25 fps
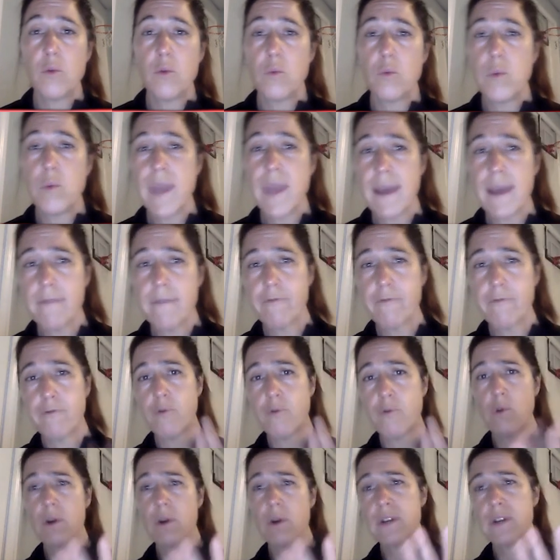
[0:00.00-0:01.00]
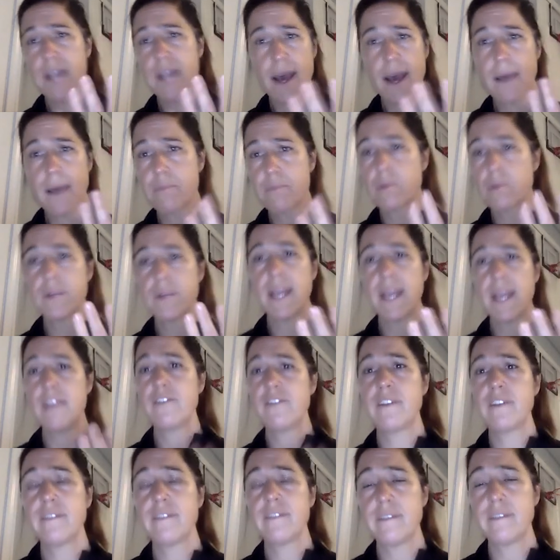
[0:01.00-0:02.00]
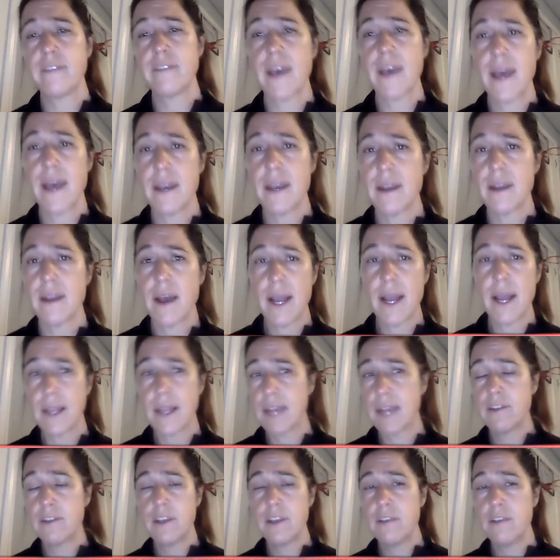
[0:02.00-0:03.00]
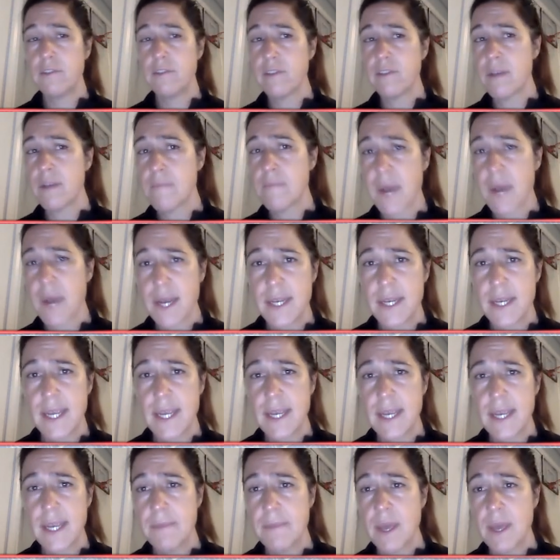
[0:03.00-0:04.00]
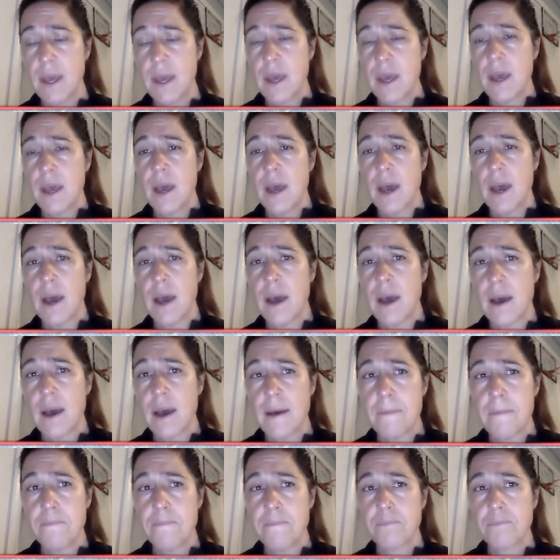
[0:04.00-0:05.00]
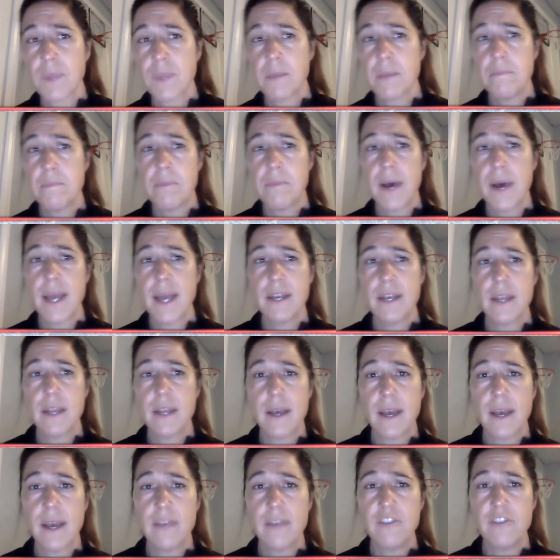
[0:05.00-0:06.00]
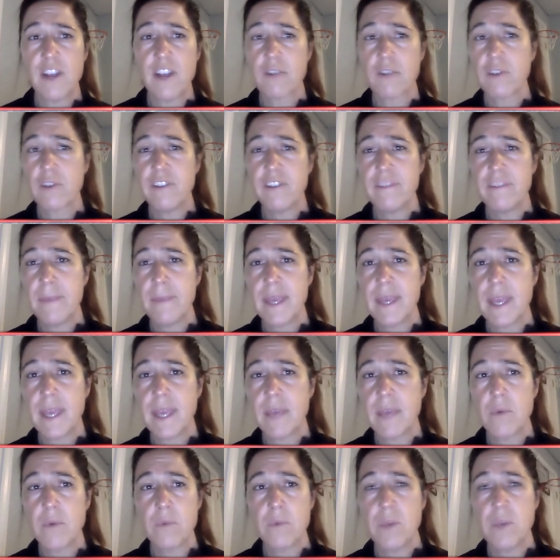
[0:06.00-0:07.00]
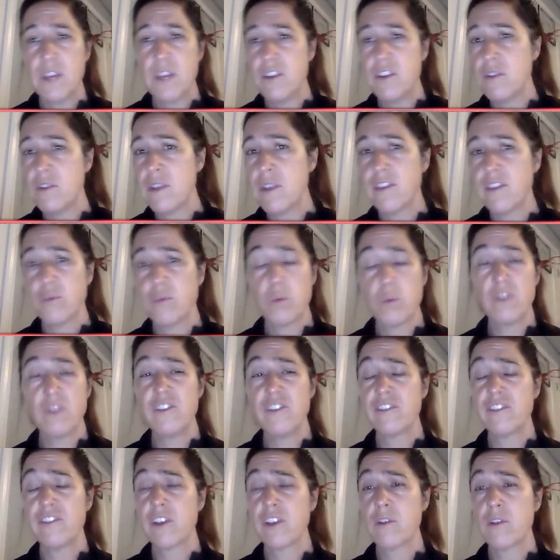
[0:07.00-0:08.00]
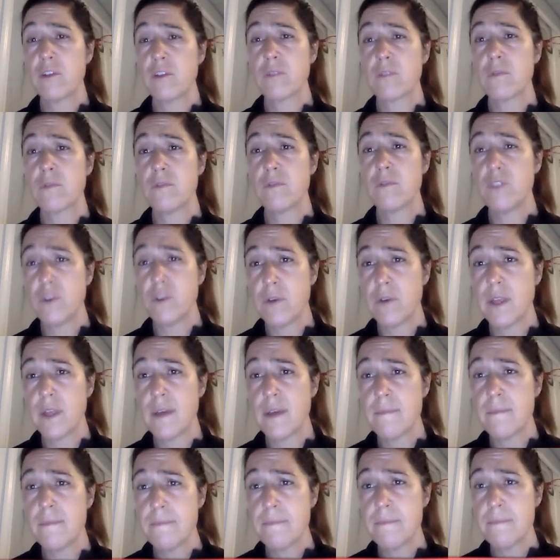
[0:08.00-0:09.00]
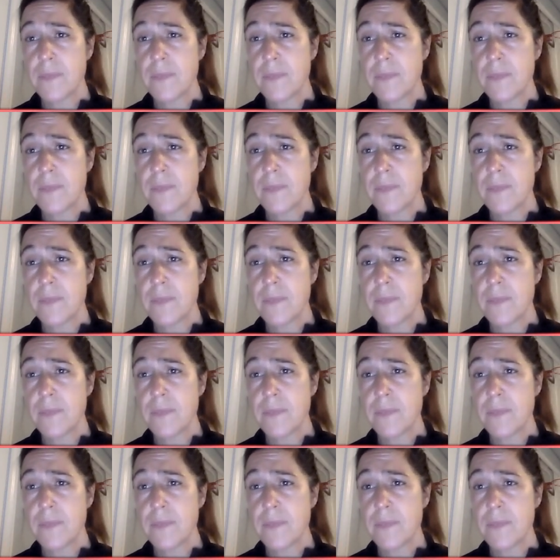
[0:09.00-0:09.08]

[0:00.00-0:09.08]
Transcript: we have 4 top rotations that I like to use on my team. But generally speaking, when we do this, we'll just go through 2 of them.